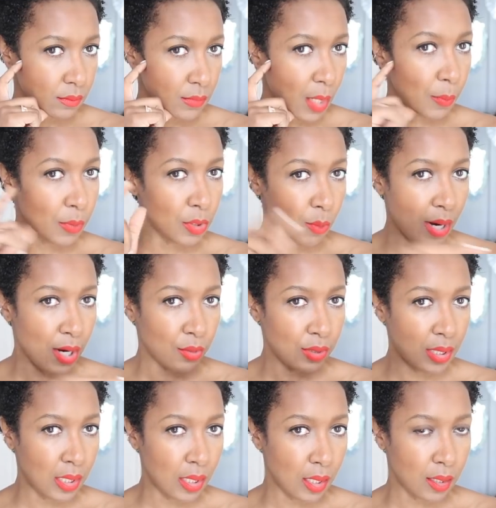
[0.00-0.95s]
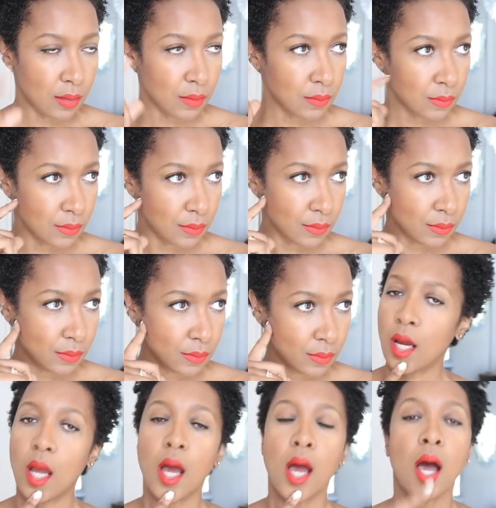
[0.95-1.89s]
I'm going to write on here.
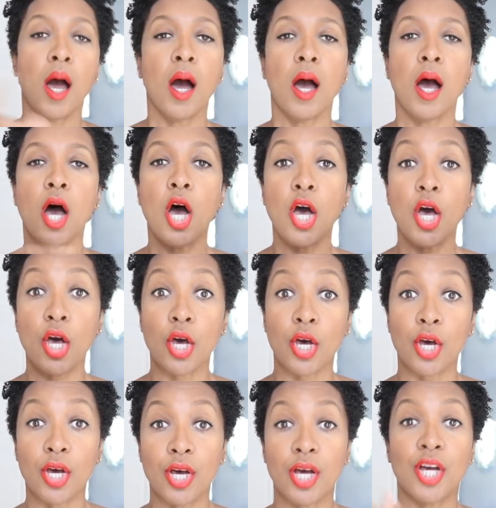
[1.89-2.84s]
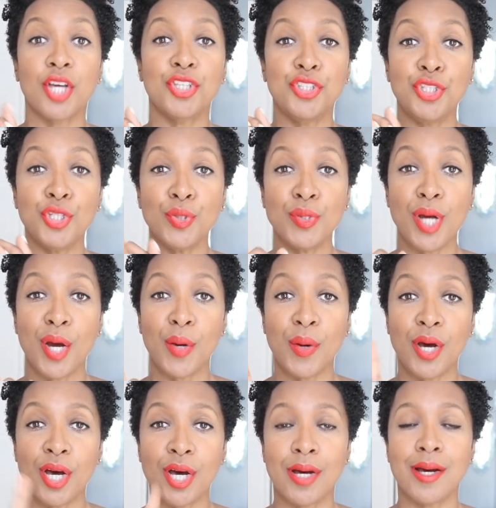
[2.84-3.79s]
Her. You know
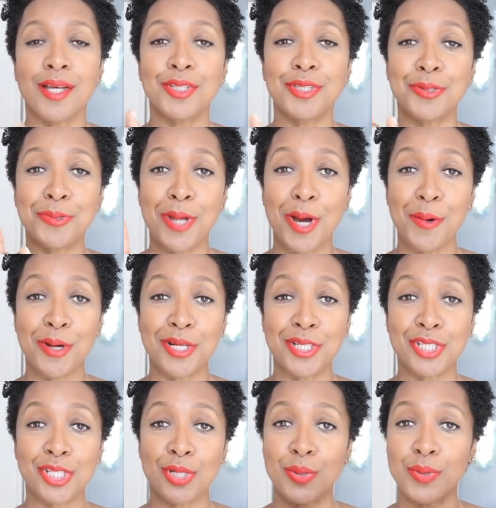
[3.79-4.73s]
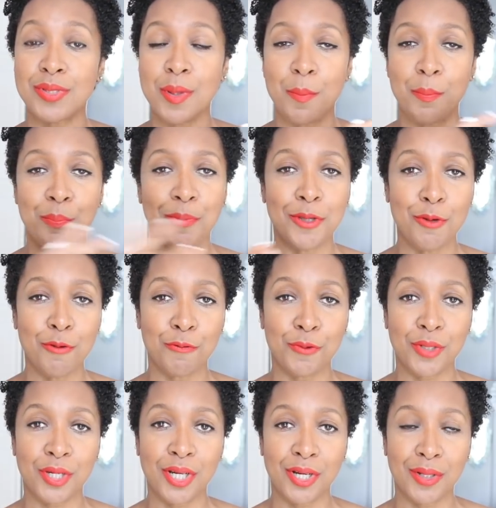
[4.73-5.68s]
her. You know her shoes.
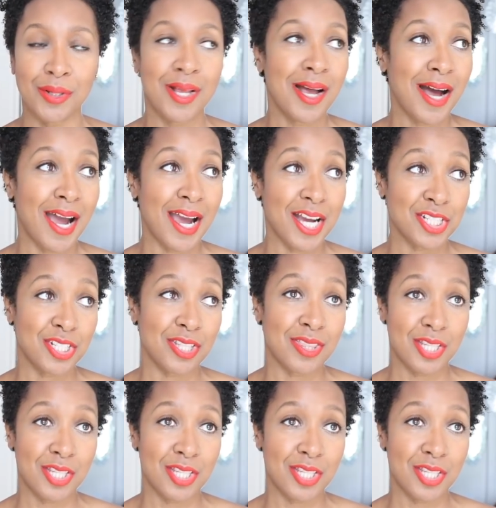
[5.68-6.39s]
Beautiful girl. I actually